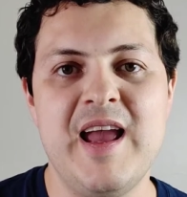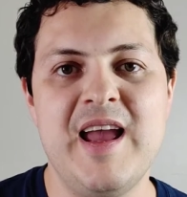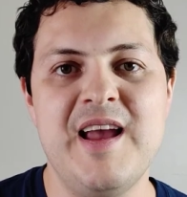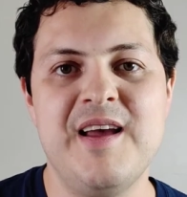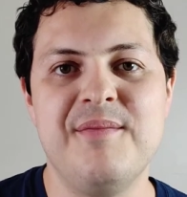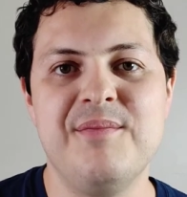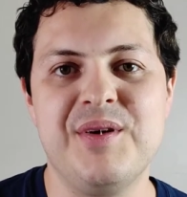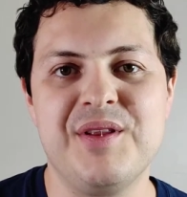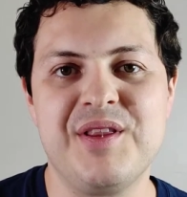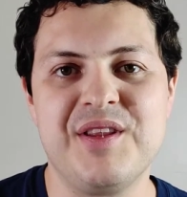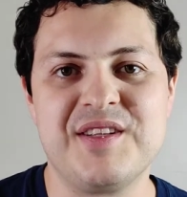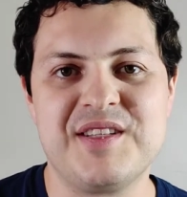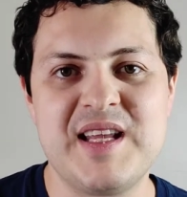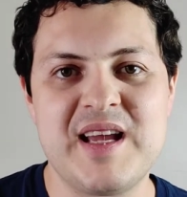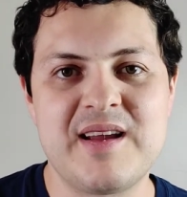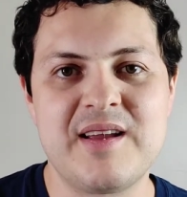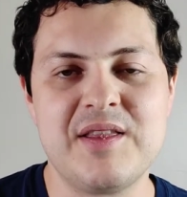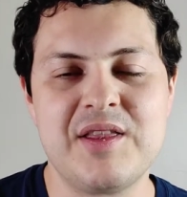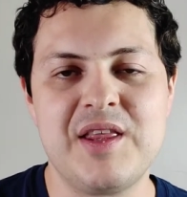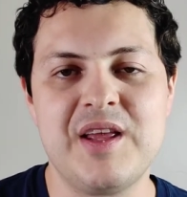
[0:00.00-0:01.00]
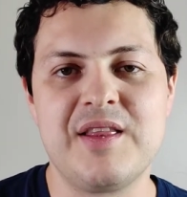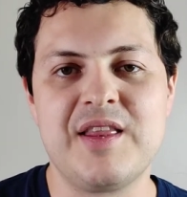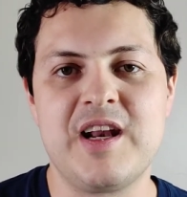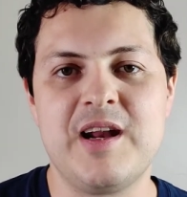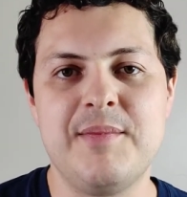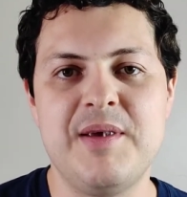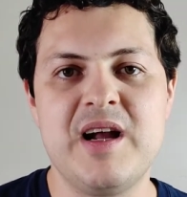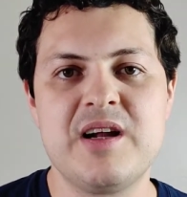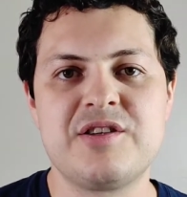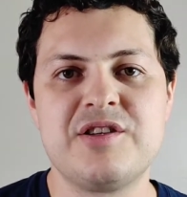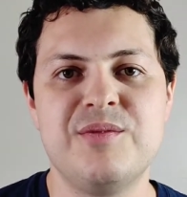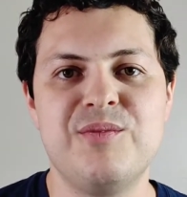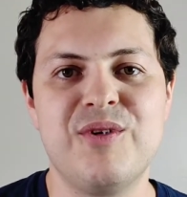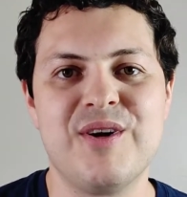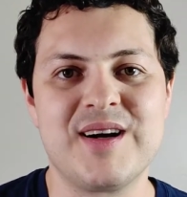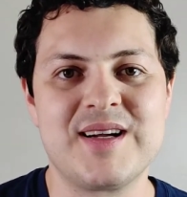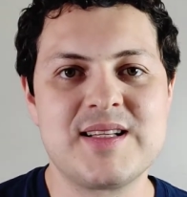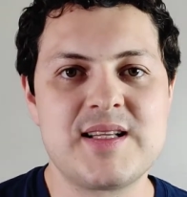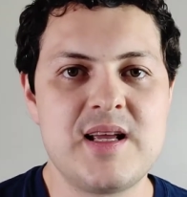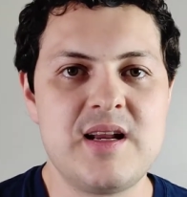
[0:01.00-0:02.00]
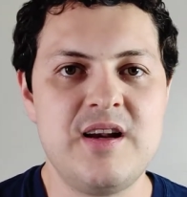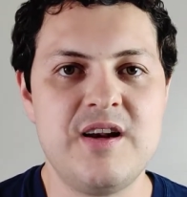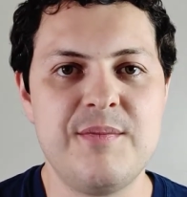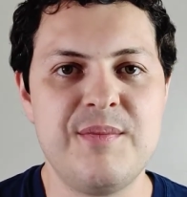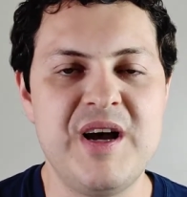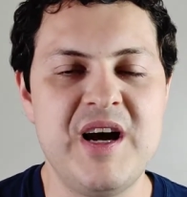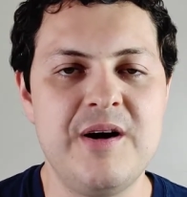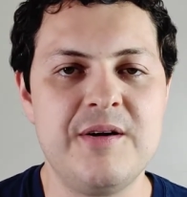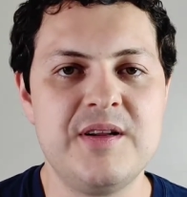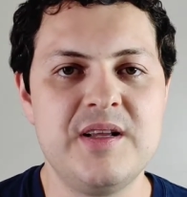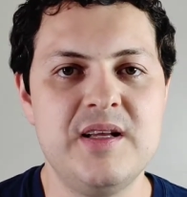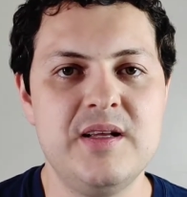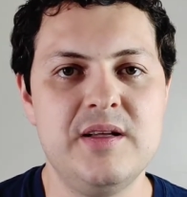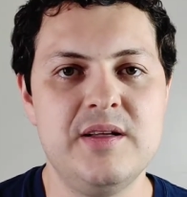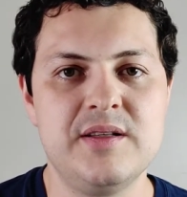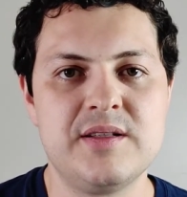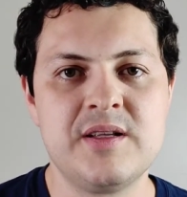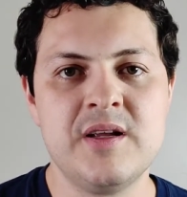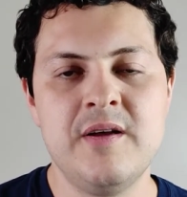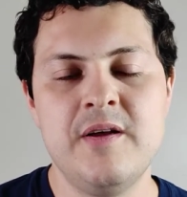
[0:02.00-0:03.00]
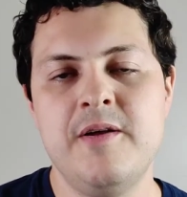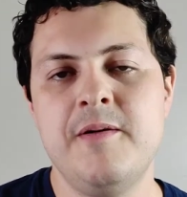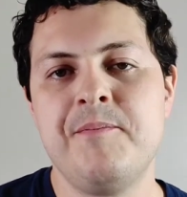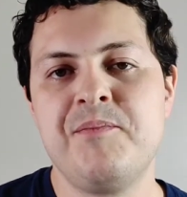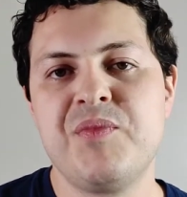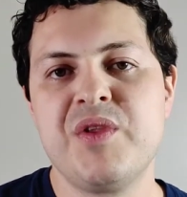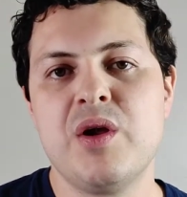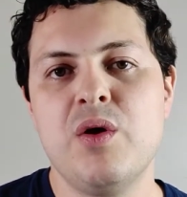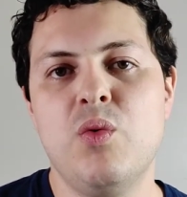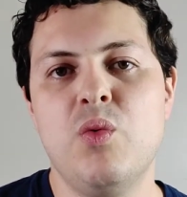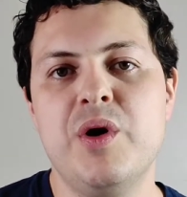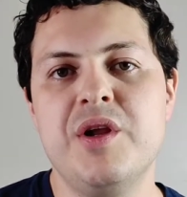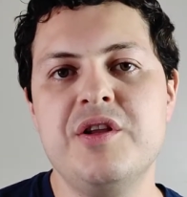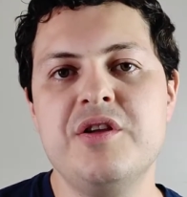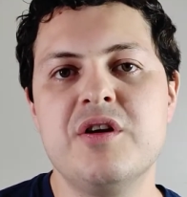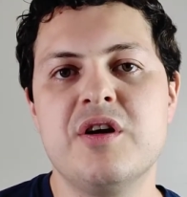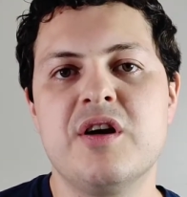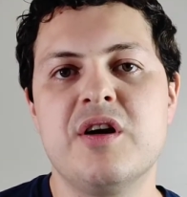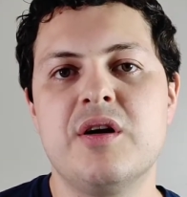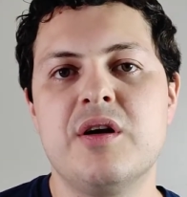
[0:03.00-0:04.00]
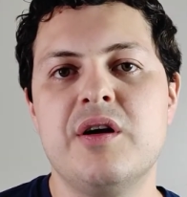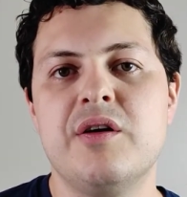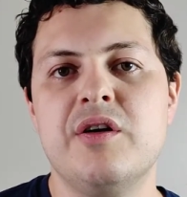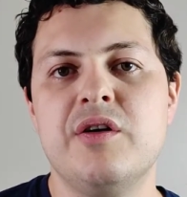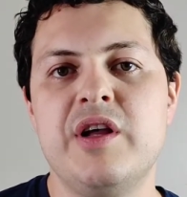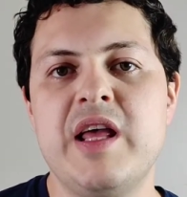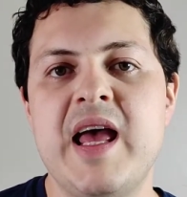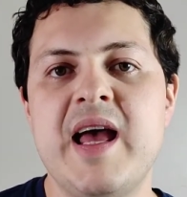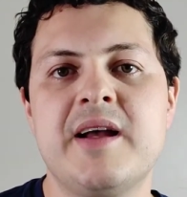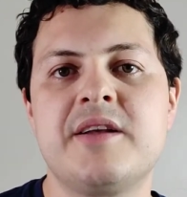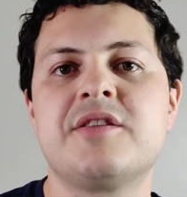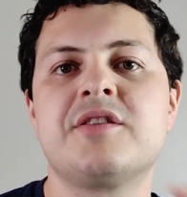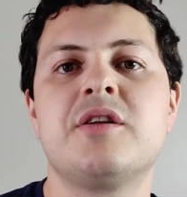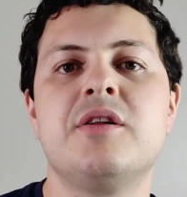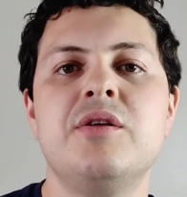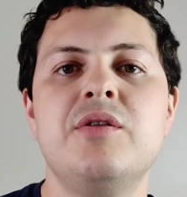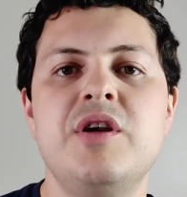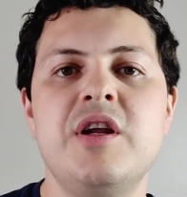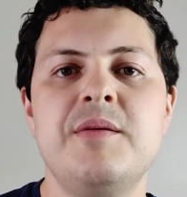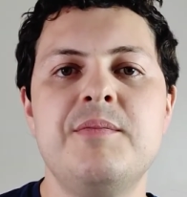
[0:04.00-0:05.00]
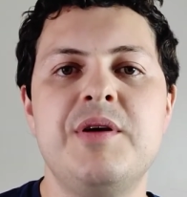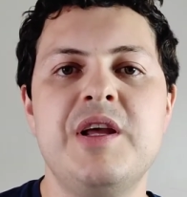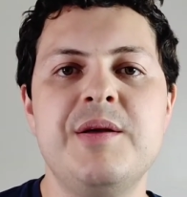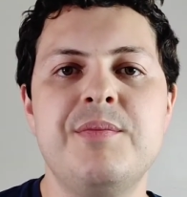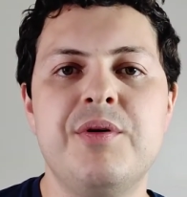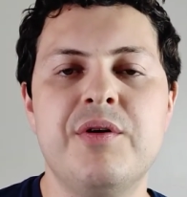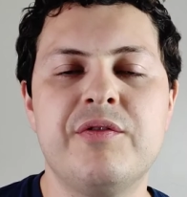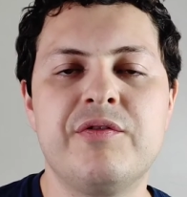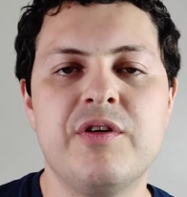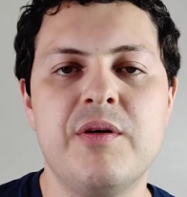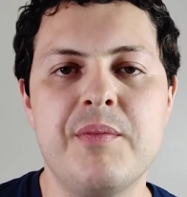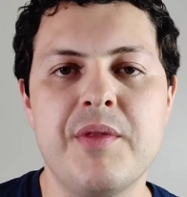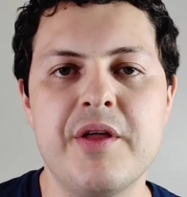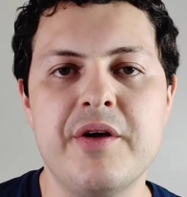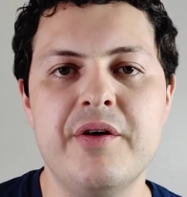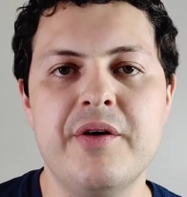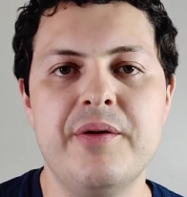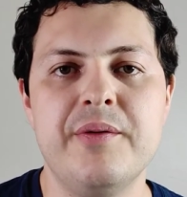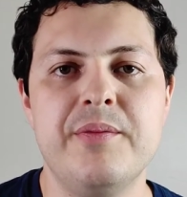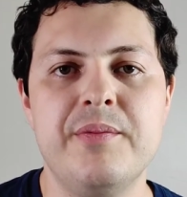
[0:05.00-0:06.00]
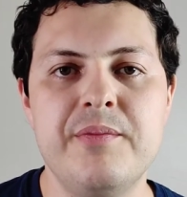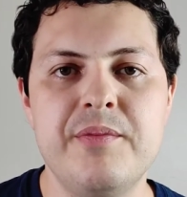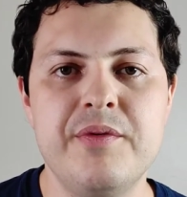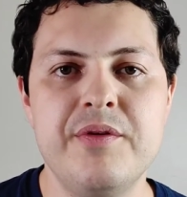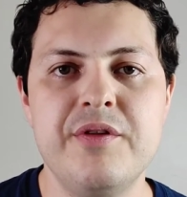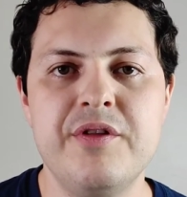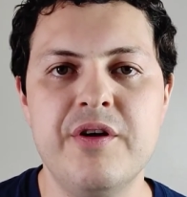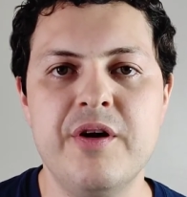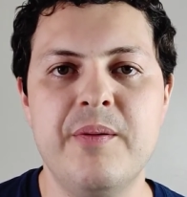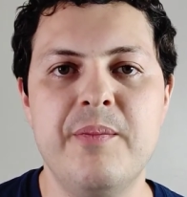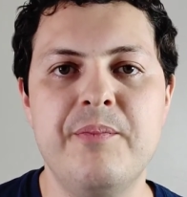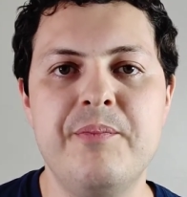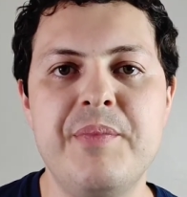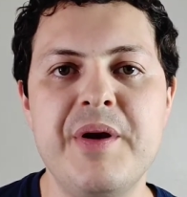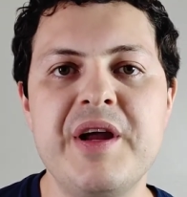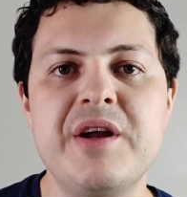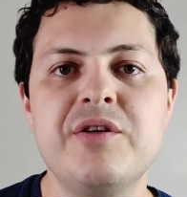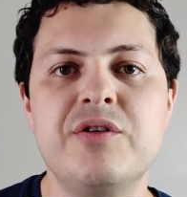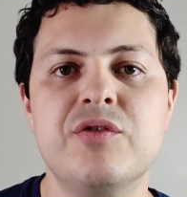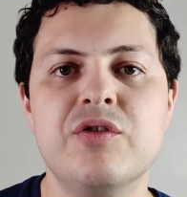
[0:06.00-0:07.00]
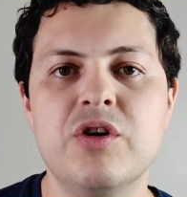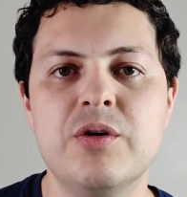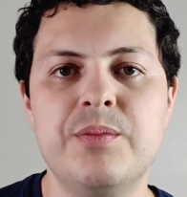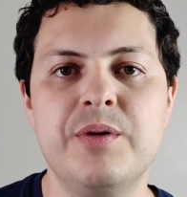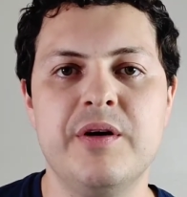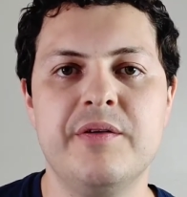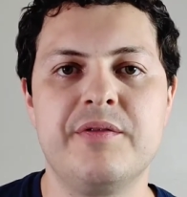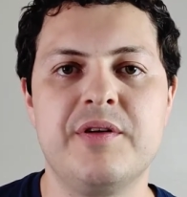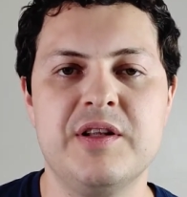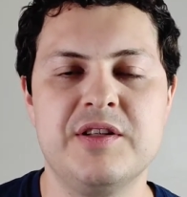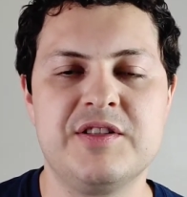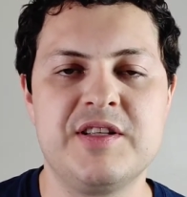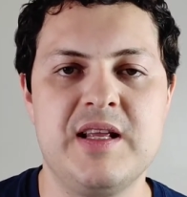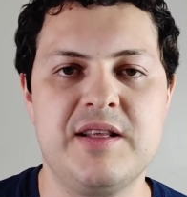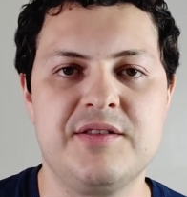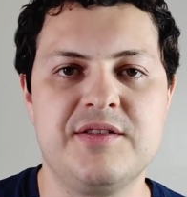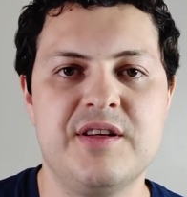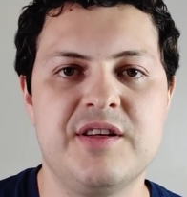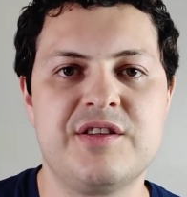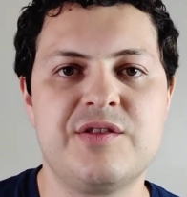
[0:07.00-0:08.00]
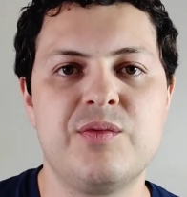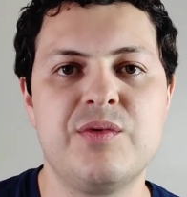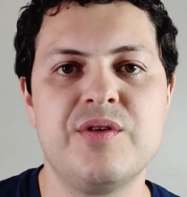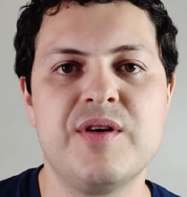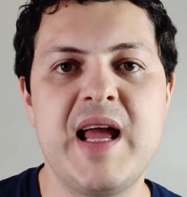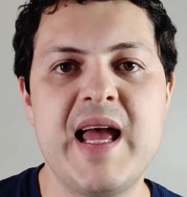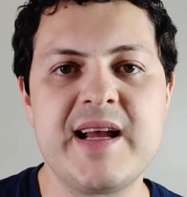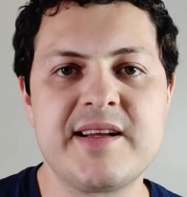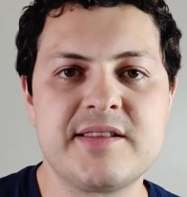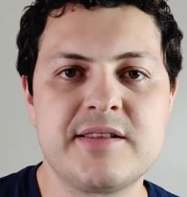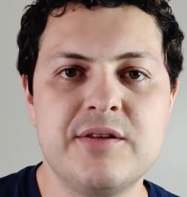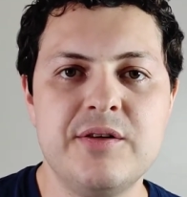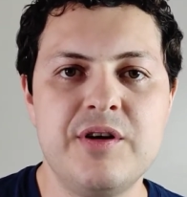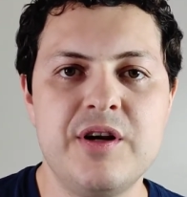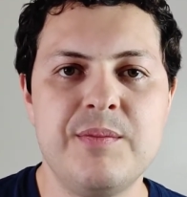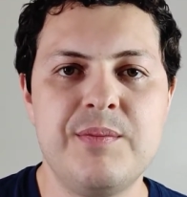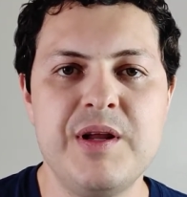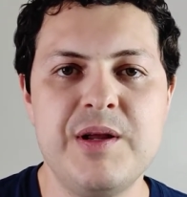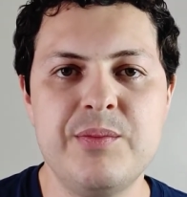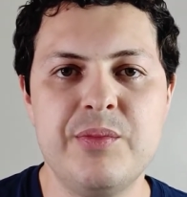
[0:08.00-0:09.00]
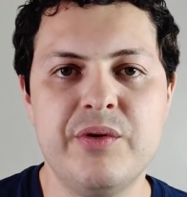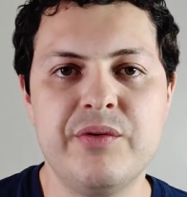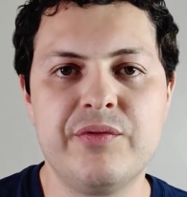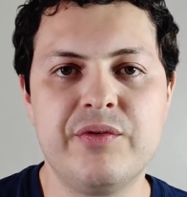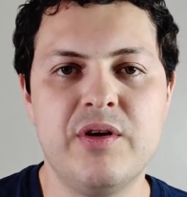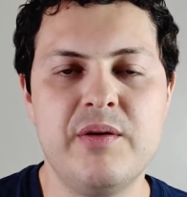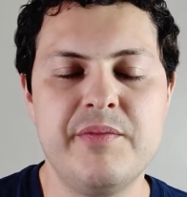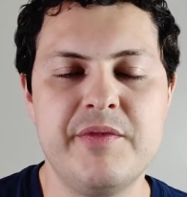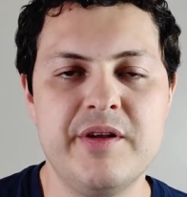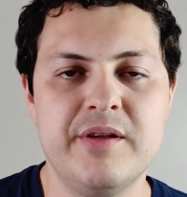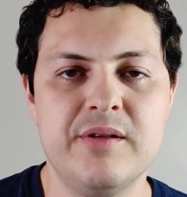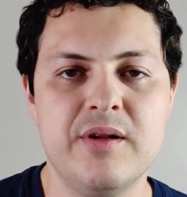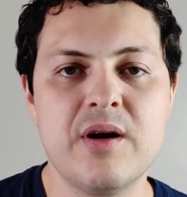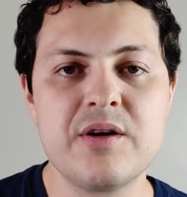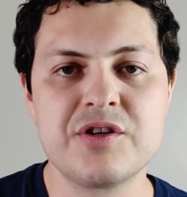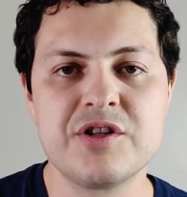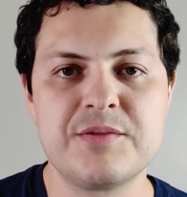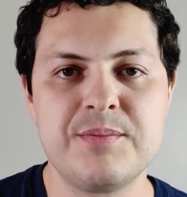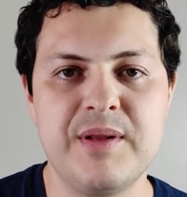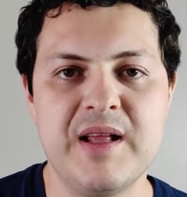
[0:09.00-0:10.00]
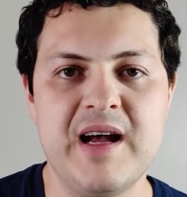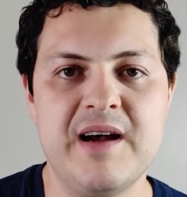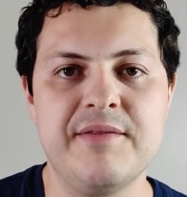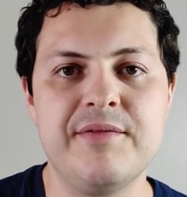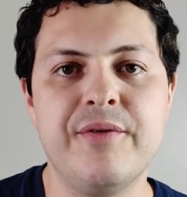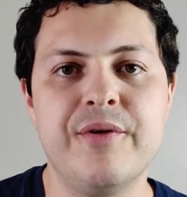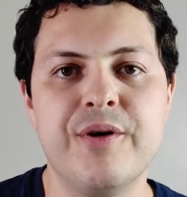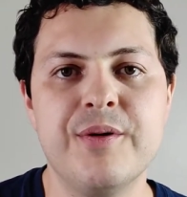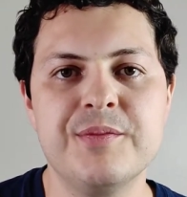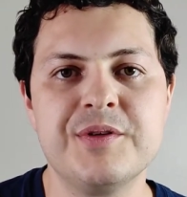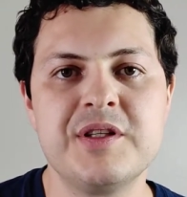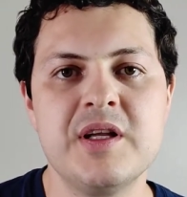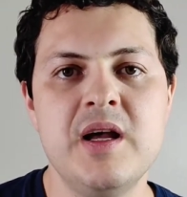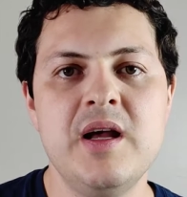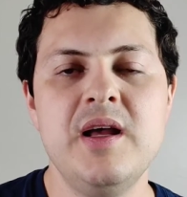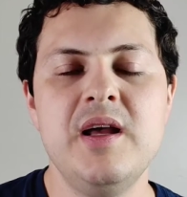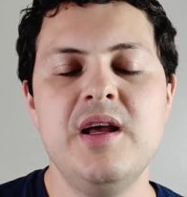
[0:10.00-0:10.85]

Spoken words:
But the second thing that I'm actually more excited about is when you're excluding people from the big group of consensus, when you're excluding people from the largest platforms,